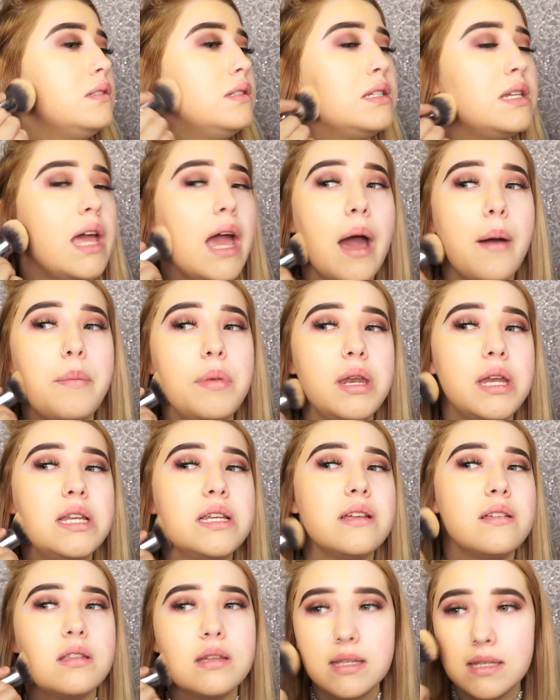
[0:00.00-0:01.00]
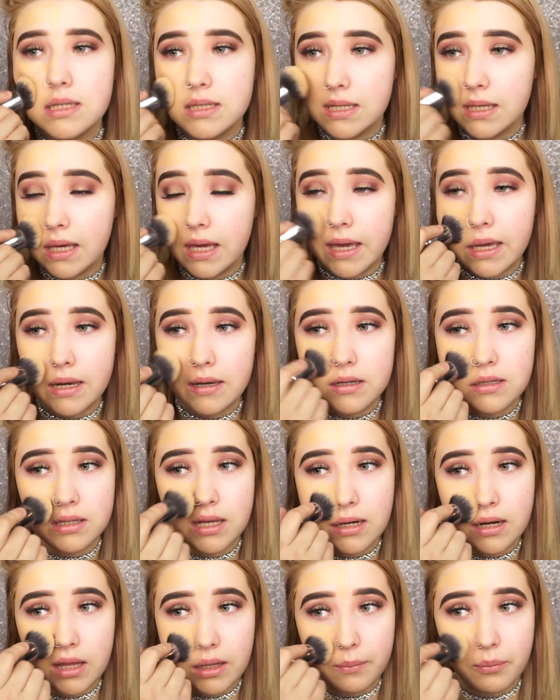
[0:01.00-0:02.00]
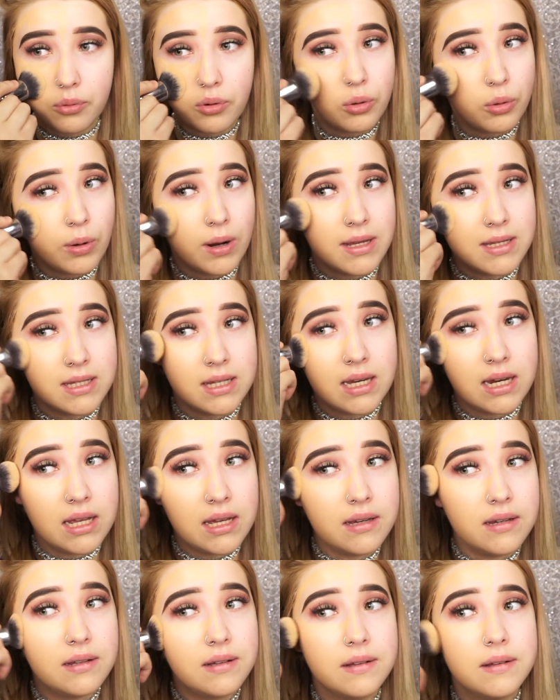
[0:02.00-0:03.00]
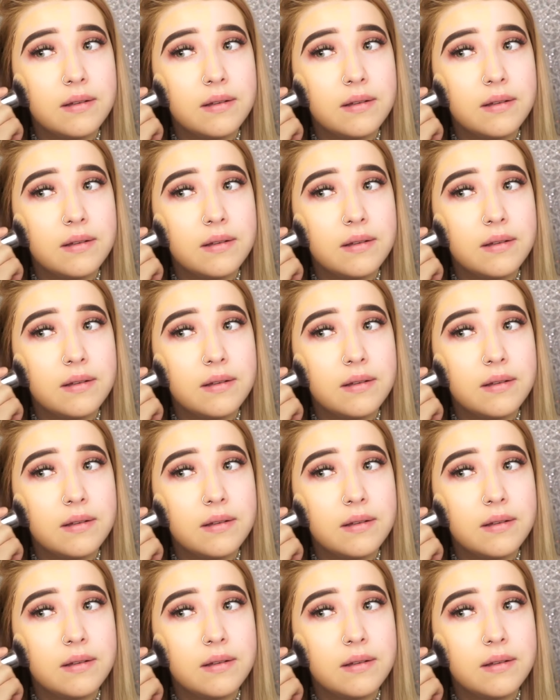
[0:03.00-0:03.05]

dab it into the skin, just kind of like press it in.